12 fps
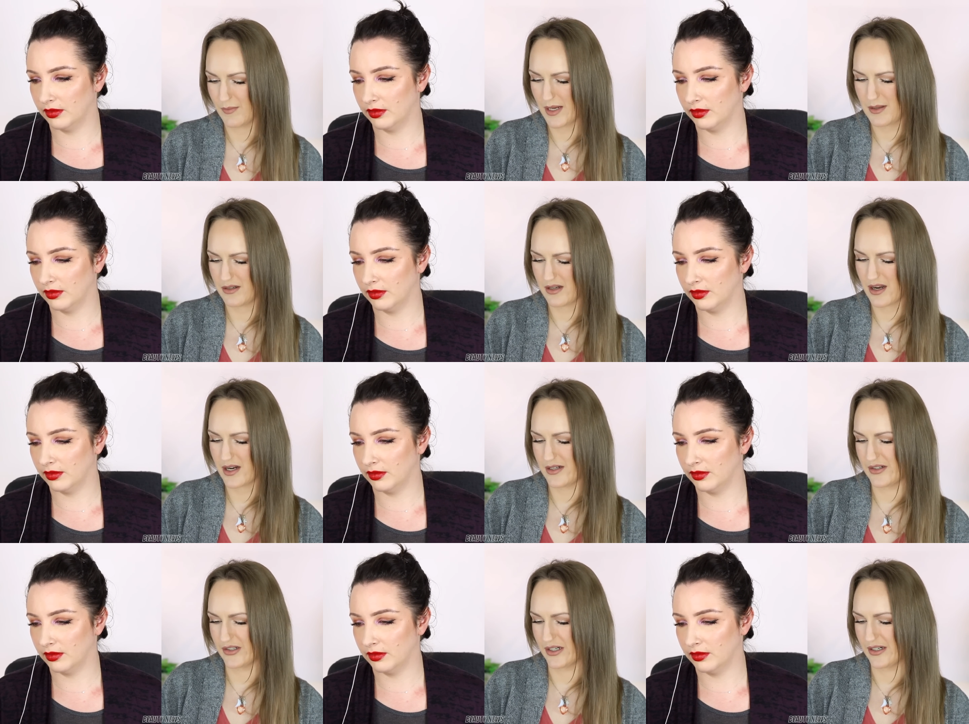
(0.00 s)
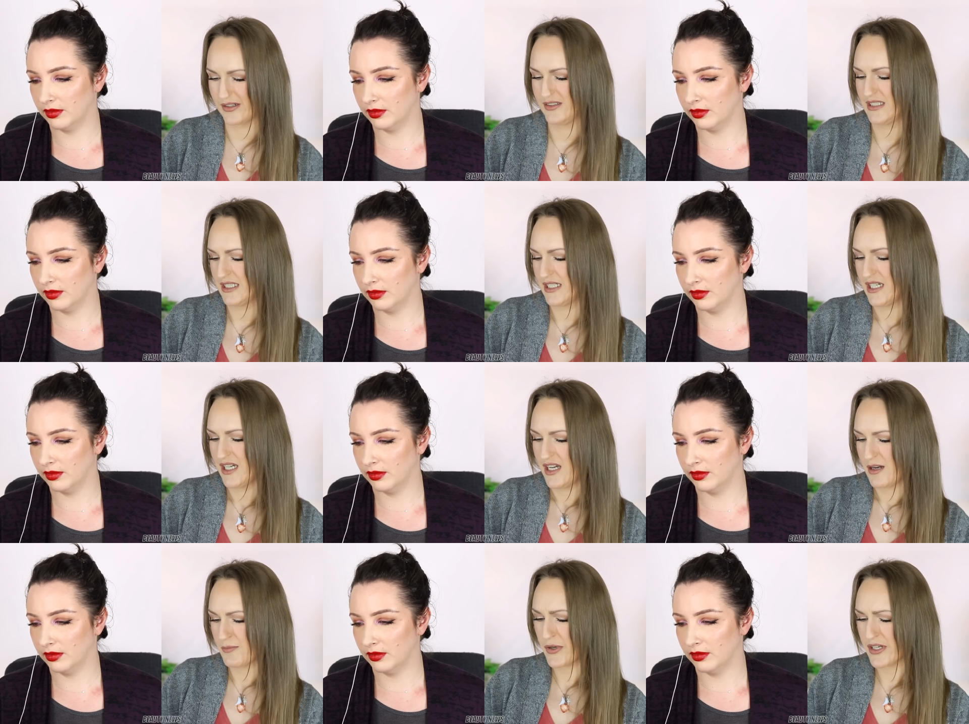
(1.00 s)
Speaker 1: Maybe, I don't know.
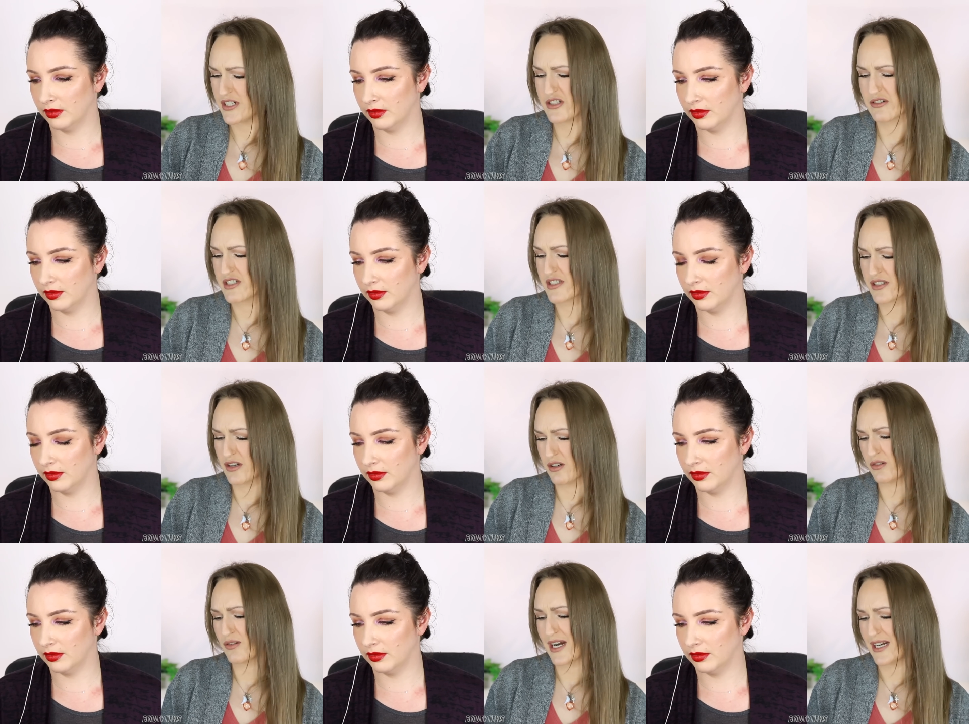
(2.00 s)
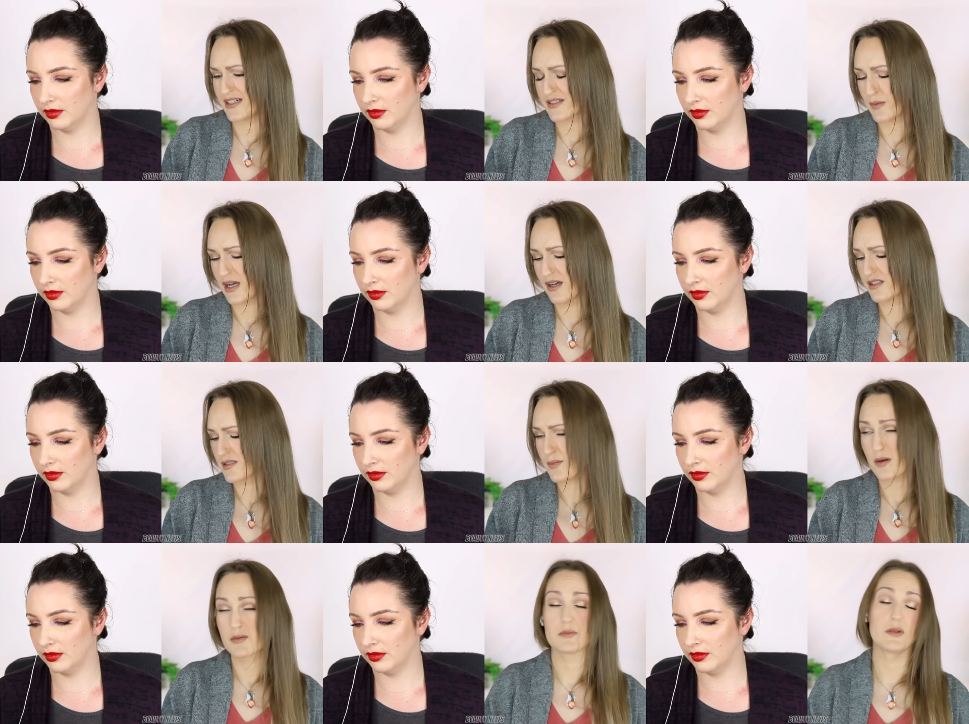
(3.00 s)
I'm pretty sure she's got green as well. It's
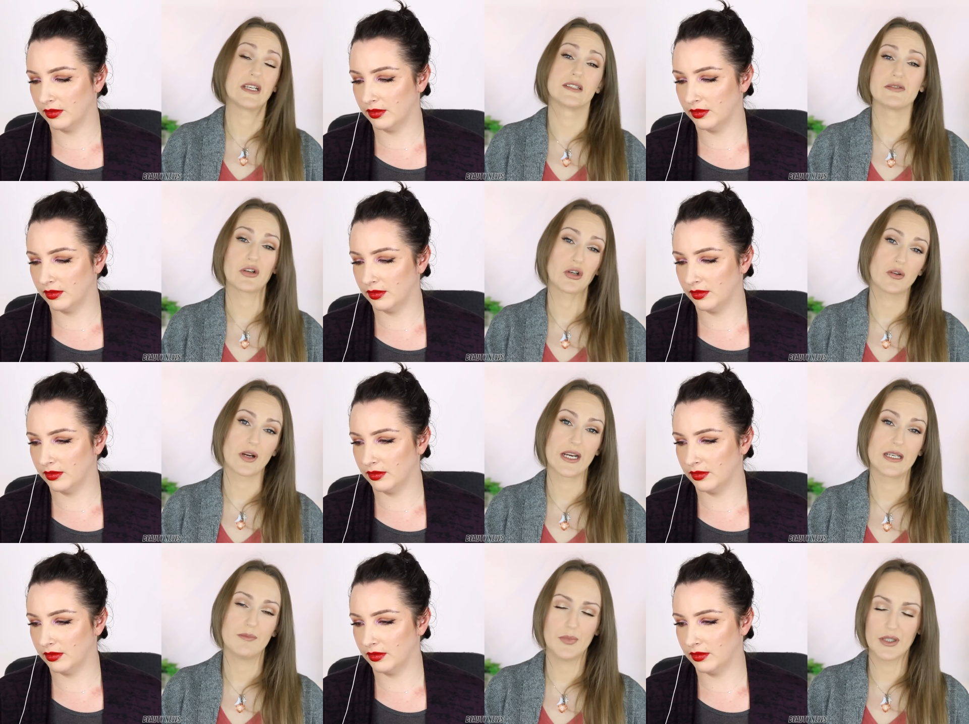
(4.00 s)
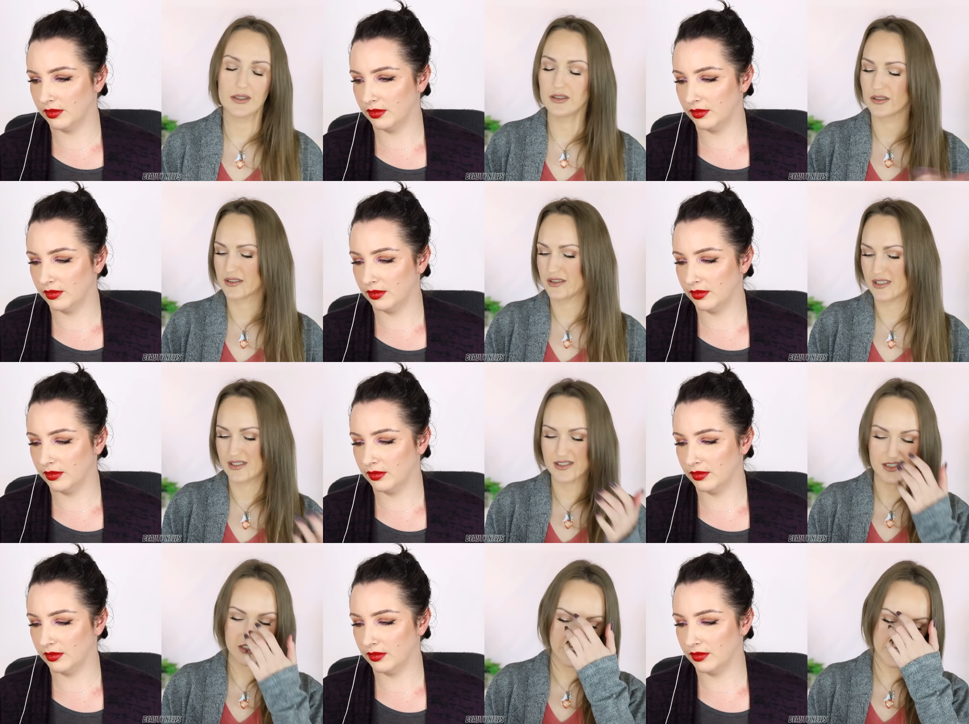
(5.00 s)
probably a different green, but look,
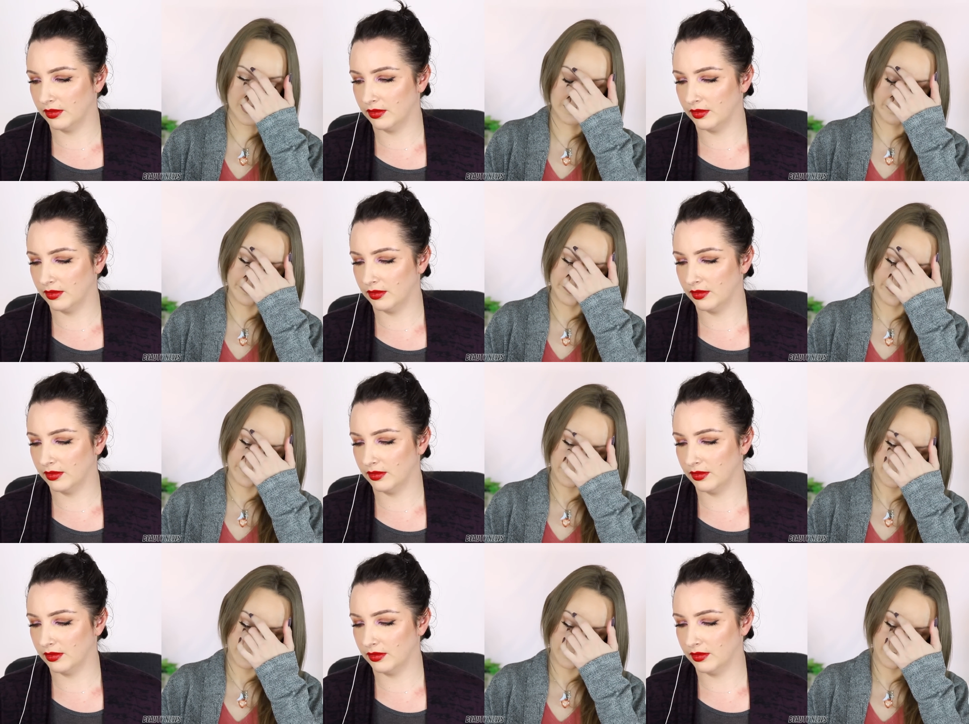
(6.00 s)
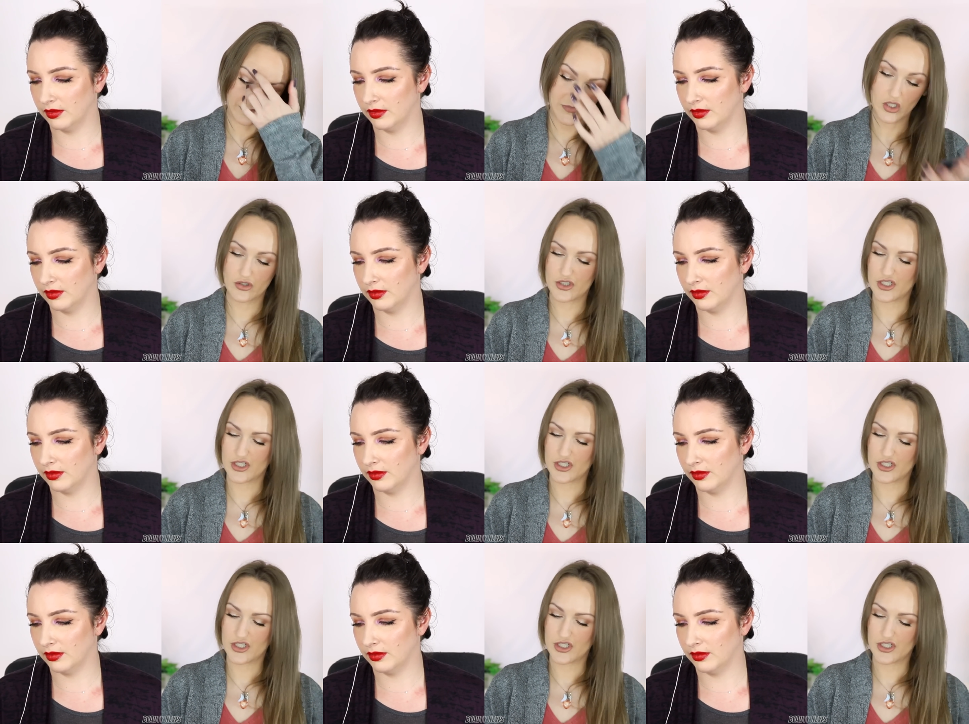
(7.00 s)
it's just new